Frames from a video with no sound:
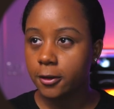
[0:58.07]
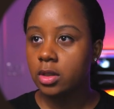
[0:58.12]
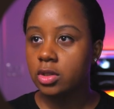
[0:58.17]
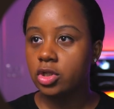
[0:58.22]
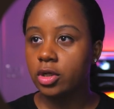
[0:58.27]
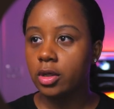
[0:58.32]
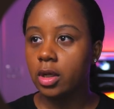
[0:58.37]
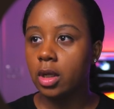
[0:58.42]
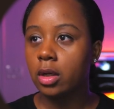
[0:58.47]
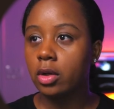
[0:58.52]
So
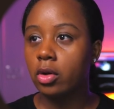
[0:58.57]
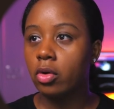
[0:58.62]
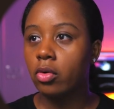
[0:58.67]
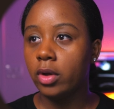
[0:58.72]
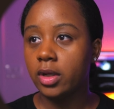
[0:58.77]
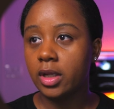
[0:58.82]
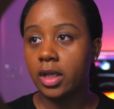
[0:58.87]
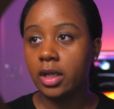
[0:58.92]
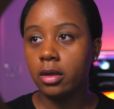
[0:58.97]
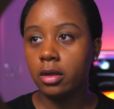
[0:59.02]
you're gonna go
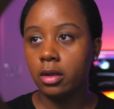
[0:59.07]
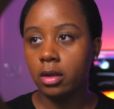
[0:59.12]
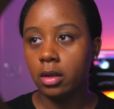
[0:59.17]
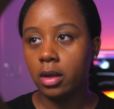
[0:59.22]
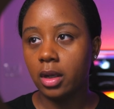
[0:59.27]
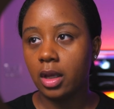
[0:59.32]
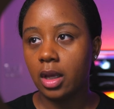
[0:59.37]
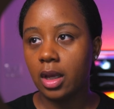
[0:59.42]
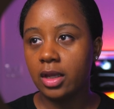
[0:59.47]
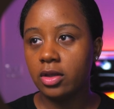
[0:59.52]
in here
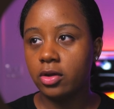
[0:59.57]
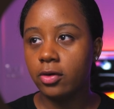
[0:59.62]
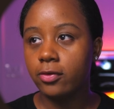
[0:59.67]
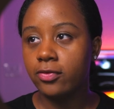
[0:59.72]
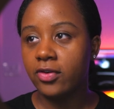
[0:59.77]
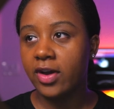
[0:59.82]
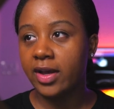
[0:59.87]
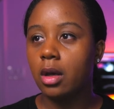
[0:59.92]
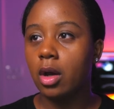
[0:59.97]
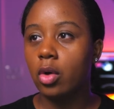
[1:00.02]
and you'll
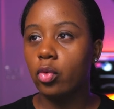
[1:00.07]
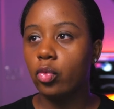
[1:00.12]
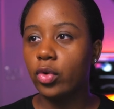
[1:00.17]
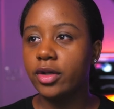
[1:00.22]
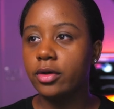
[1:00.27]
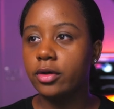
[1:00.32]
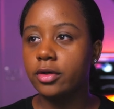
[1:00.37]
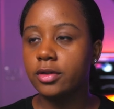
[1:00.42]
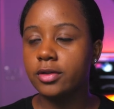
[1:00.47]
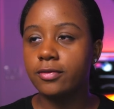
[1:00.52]
find a
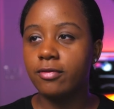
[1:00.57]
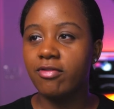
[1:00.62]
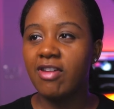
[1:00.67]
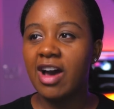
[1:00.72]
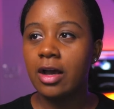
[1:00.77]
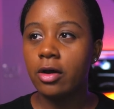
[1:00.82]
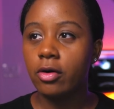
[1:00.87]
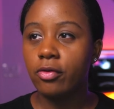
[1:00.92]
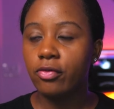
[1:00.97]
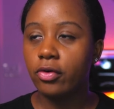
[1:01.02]
renders
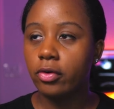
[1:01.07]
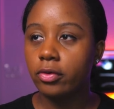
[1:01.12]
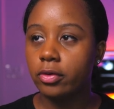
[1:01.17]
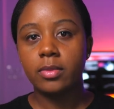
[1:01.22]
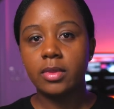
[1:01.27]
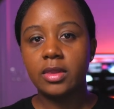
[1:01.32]
file folder.